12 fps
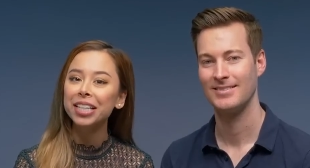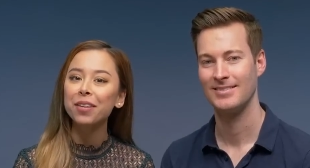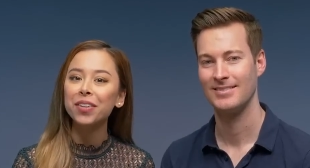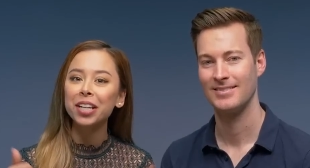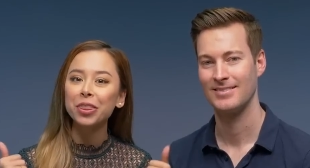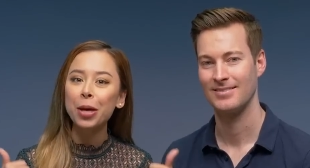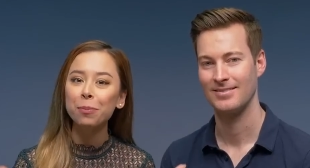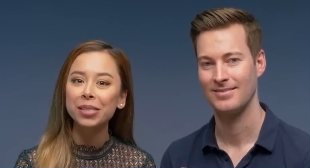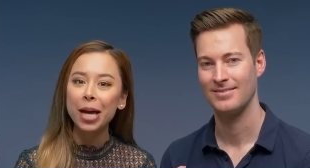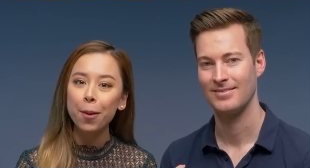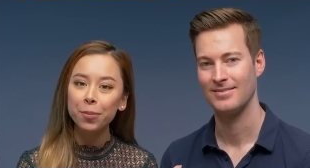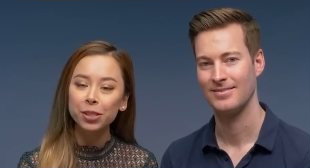Speaker 1: to give it a
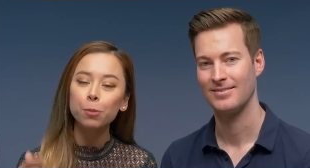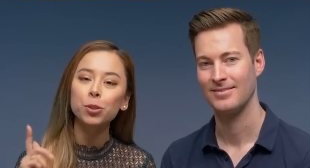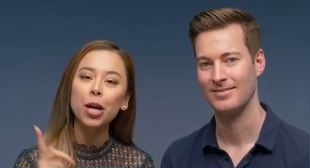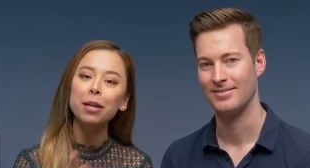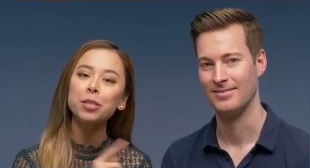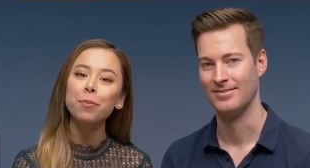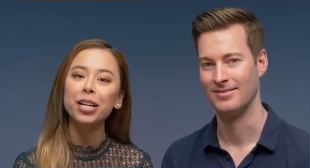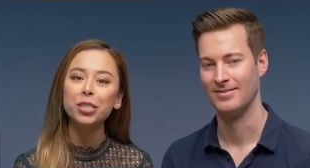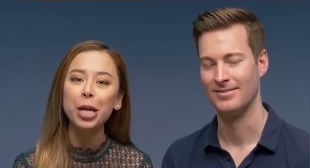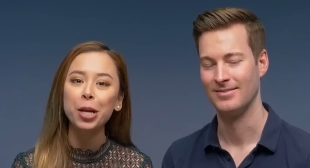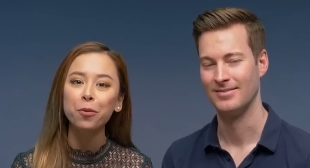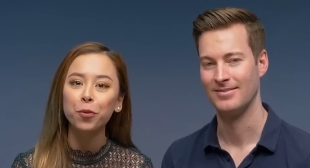thumbs up. Subscribe to my
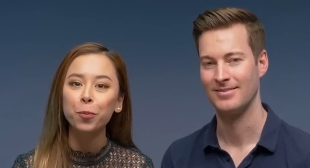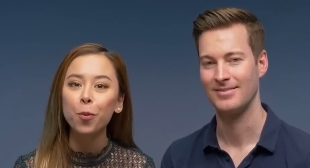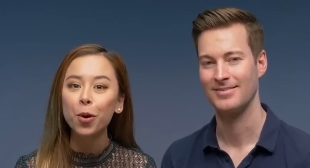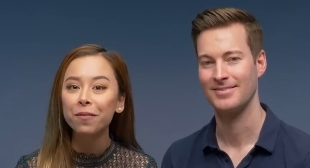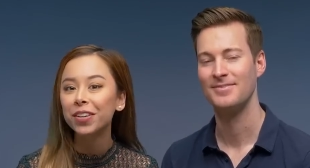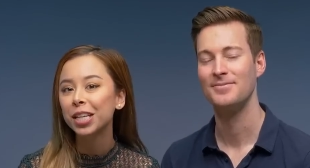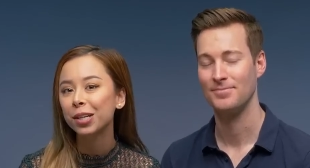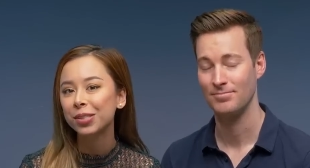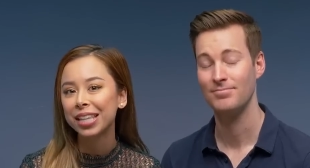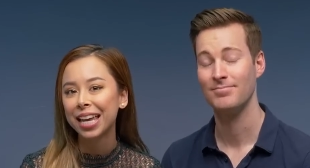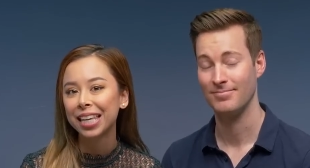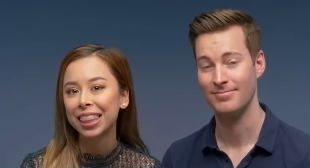channel for more
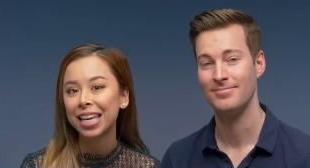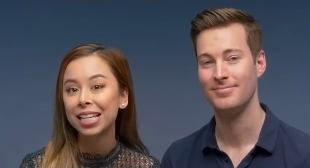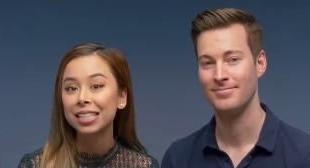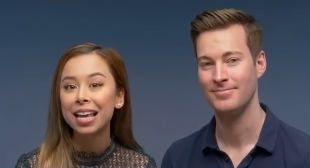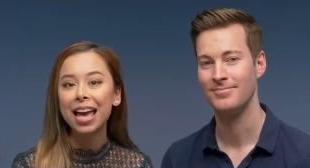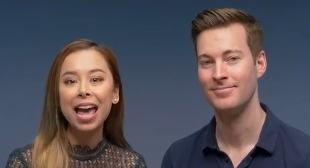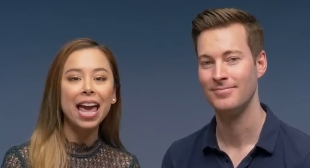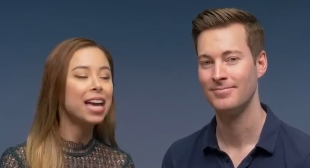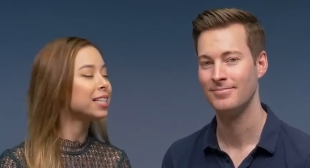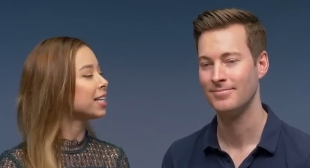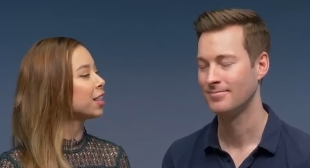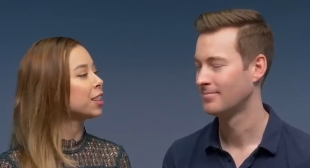videos like this.
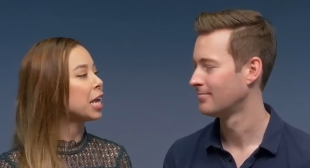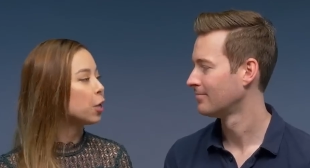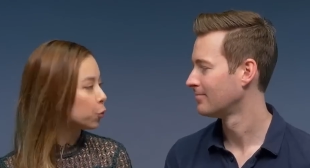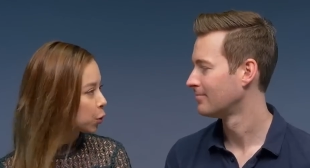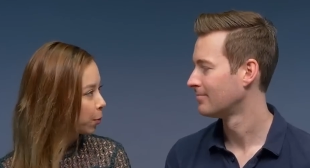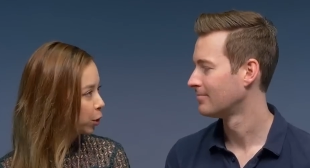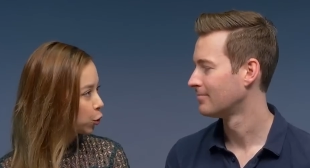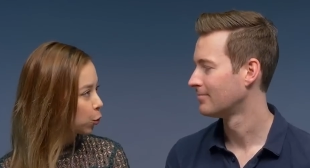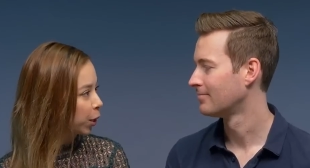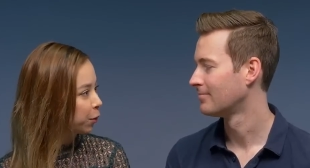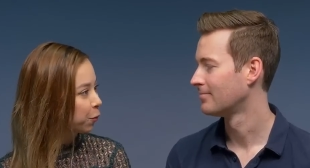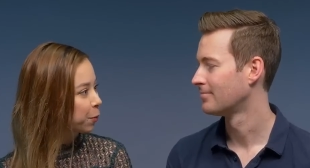And thank you so much,
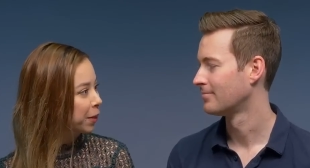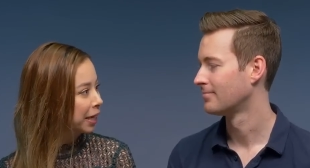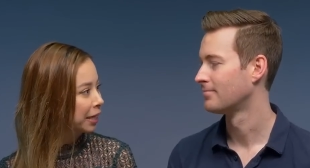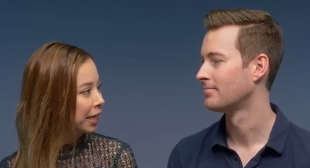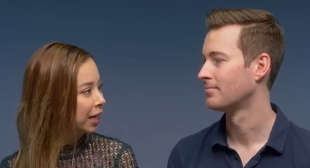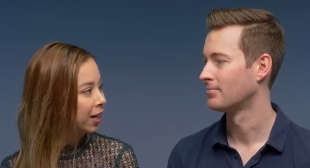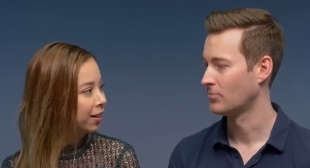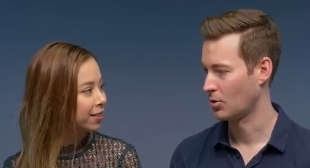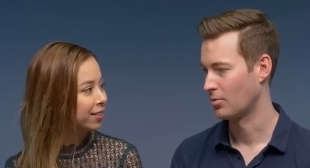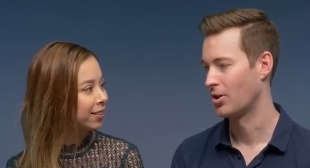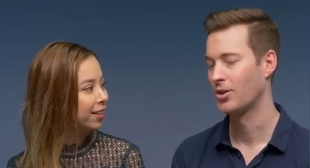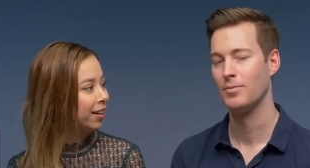Dorian, for being here.
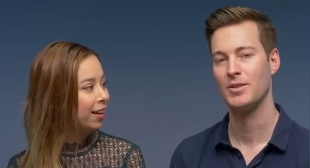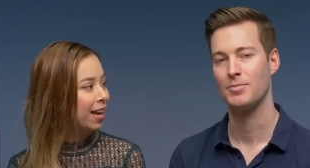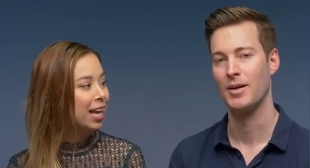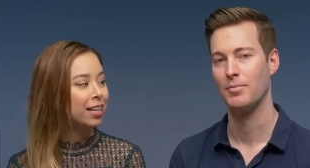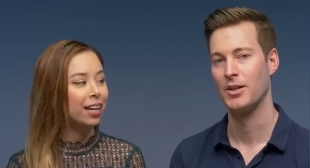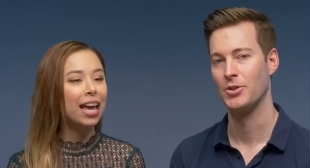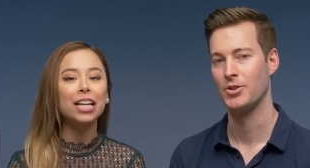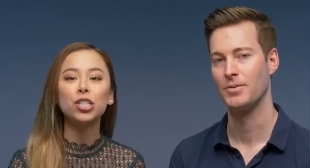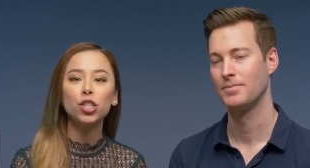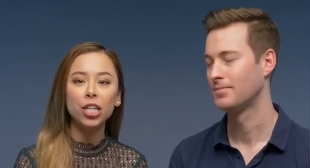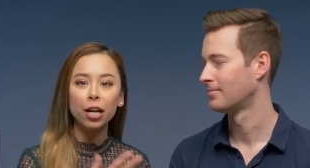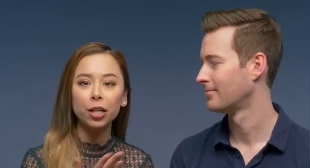
Speaker 2: You're welcome, it's my pleasure.
Speaker 1: And
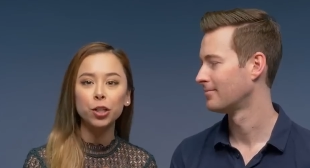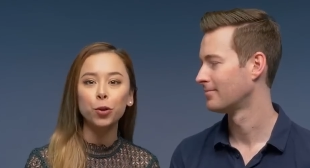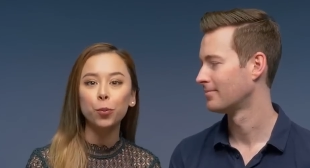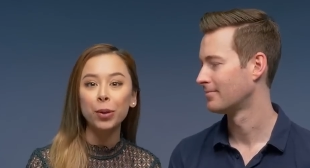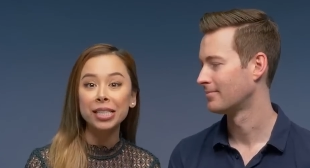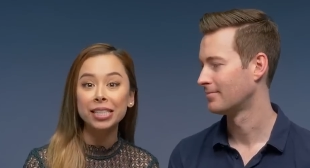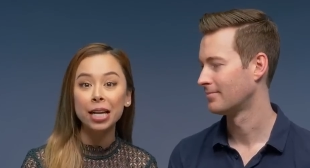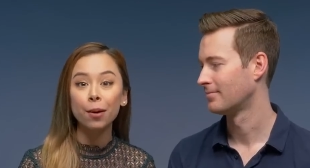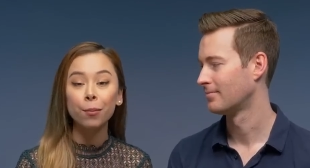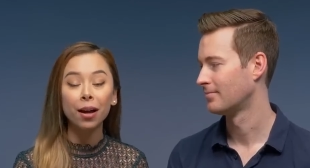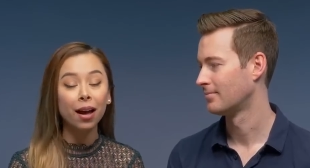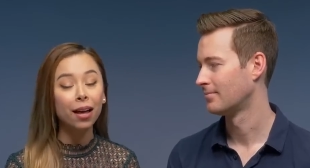sharing your
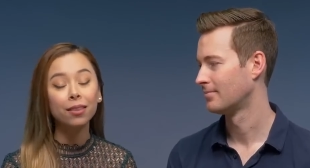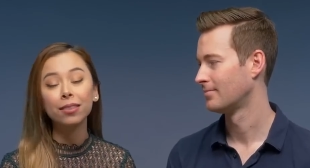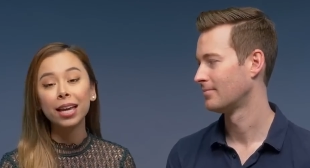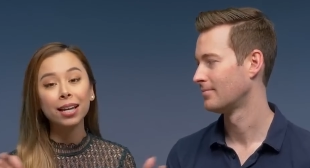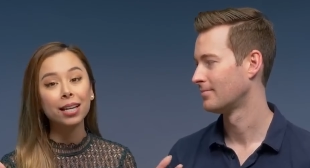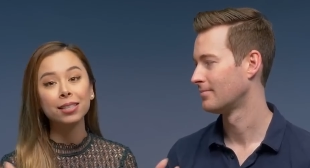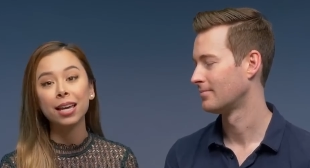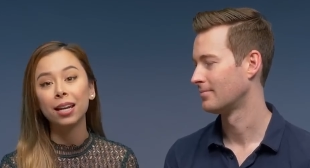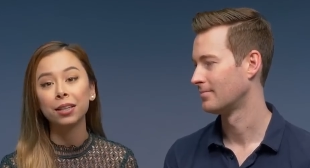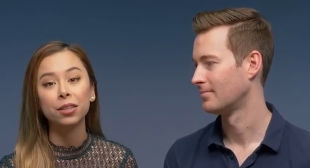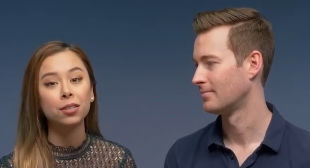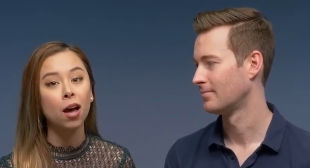wisdom. Like I
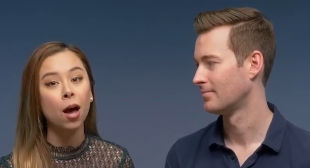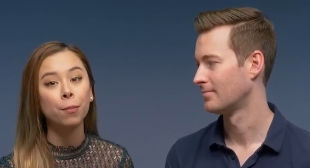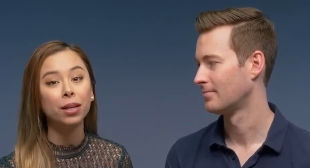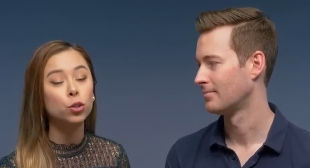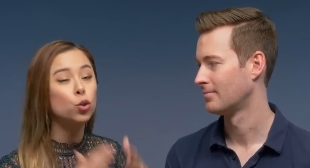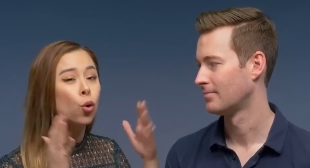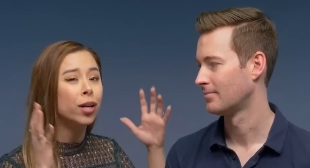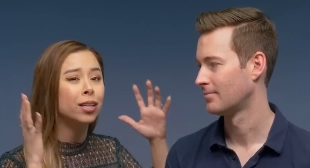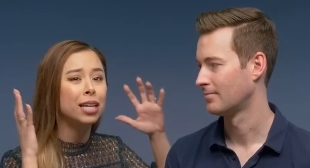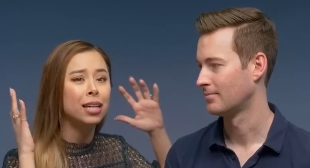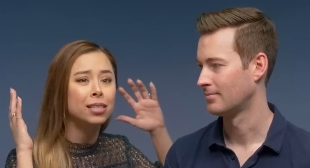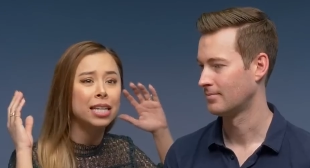said at the top,
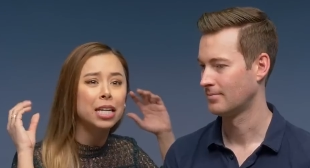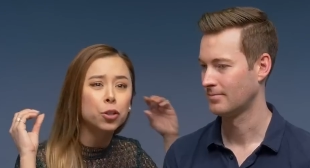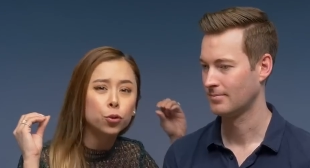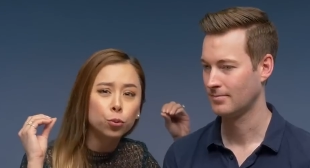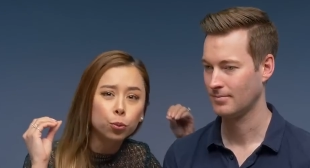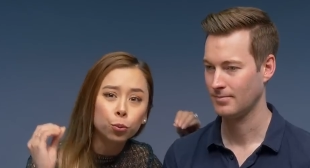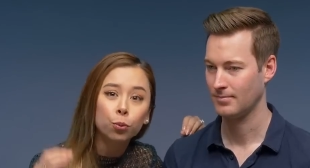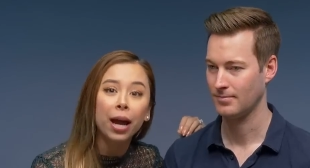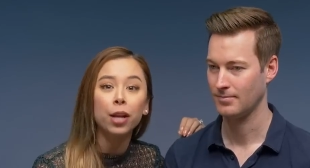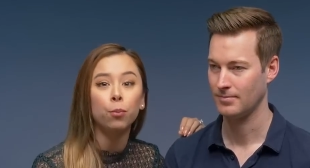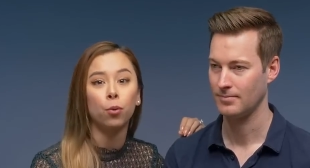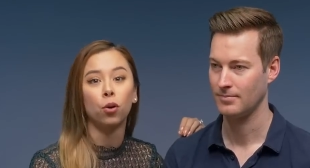Dorian is
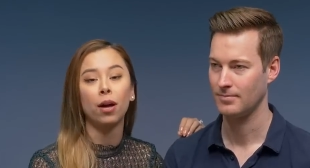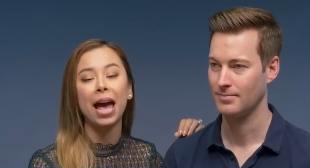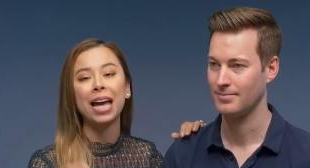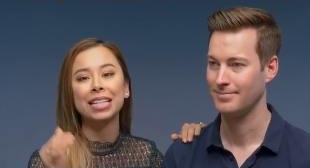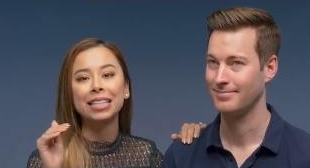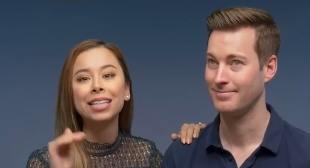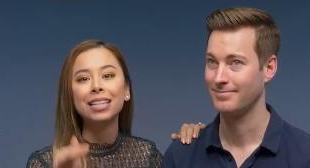incredible at